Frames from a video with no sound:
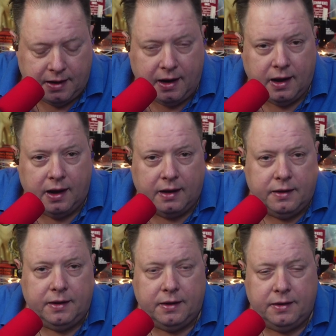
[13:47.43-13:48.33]
But they,
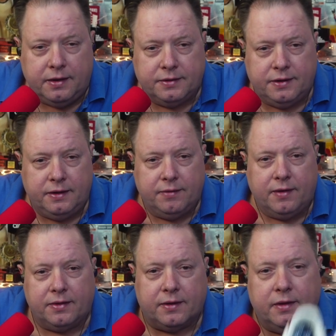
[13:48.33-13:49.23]
uh, you know, you can see
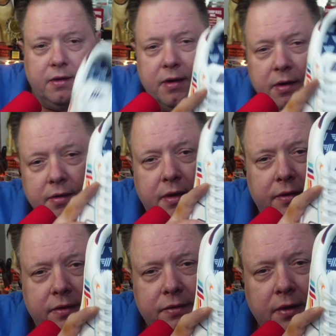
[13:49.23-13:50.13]
they've got the
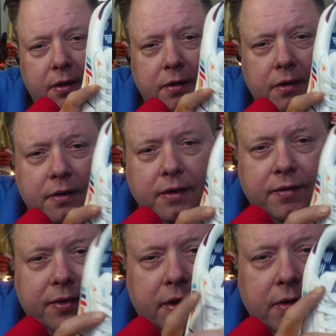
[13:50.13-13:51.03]
logo on the
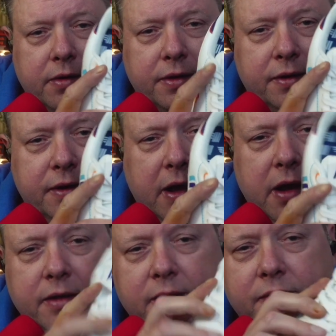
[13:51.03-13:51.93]
sole. They've got the logo on the
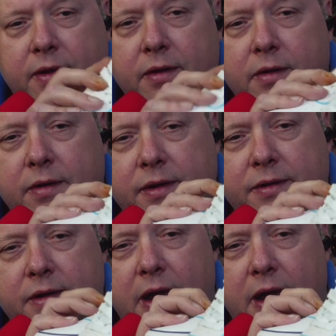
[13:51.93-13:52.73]
tongue. They've got the logo